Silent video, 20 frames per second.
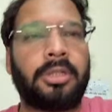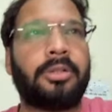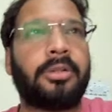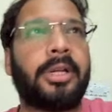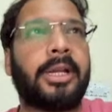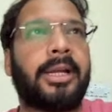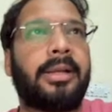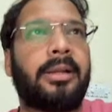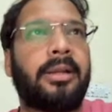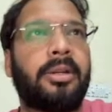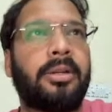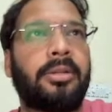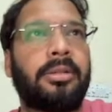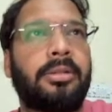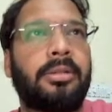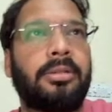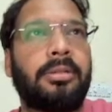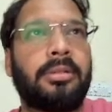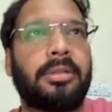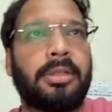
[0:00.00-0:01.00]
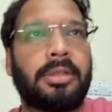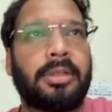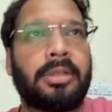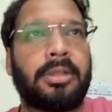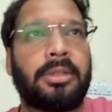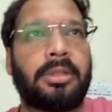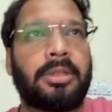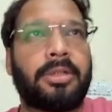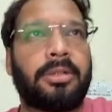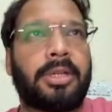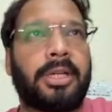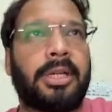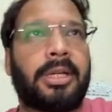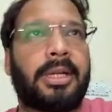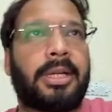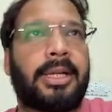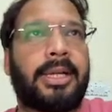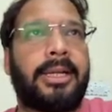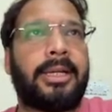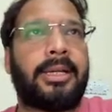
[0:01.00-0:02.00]
you can do, you can
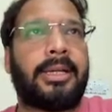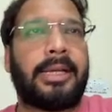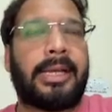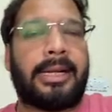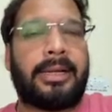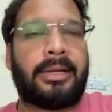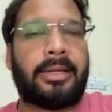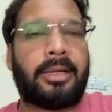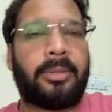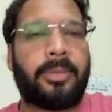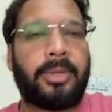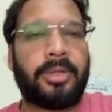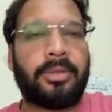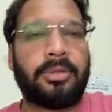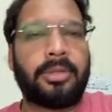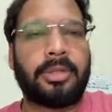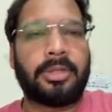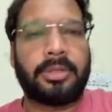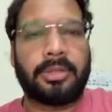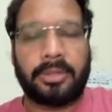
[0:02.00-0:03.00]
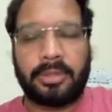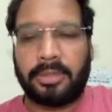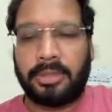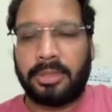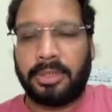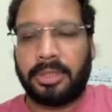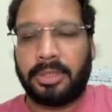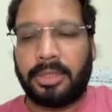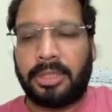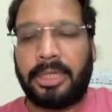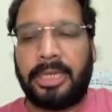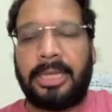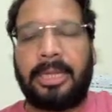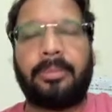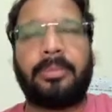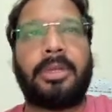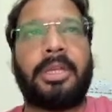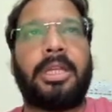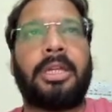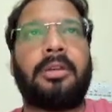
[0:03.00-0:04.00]
write attribute
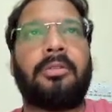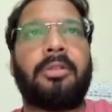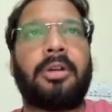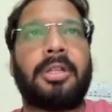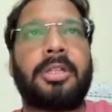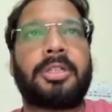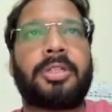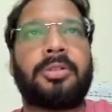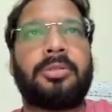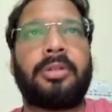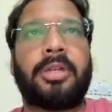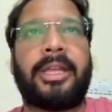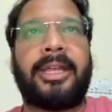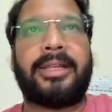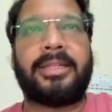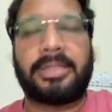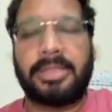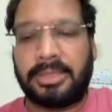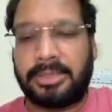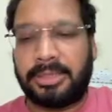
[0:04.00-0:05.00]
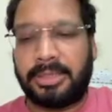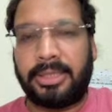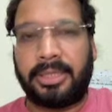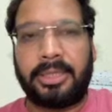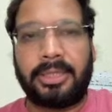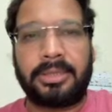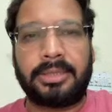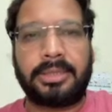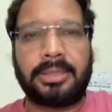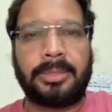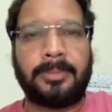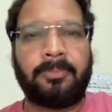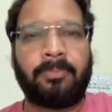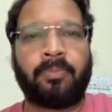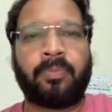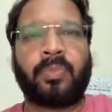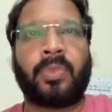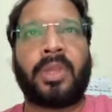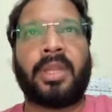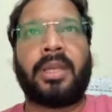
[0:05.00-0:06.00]
name equals to ACC list,
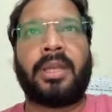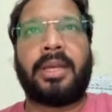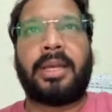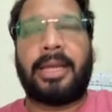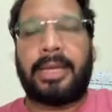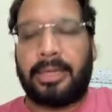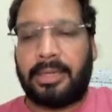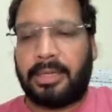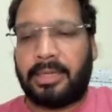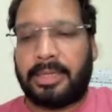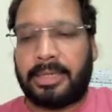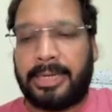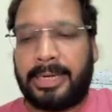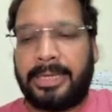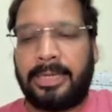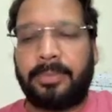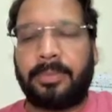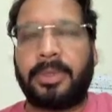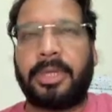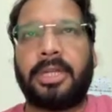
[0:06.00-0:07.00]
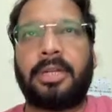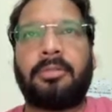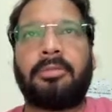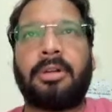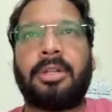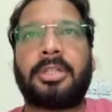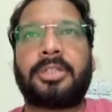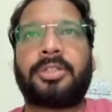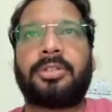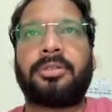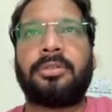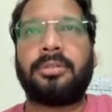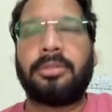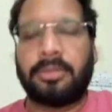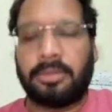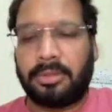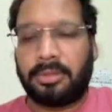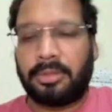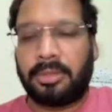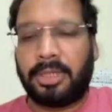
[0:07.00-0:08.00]
and type equals to
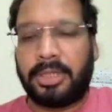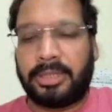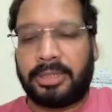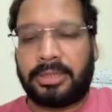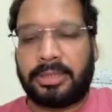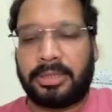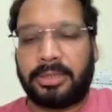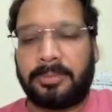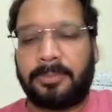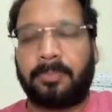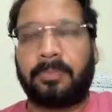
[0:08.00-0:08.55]
list.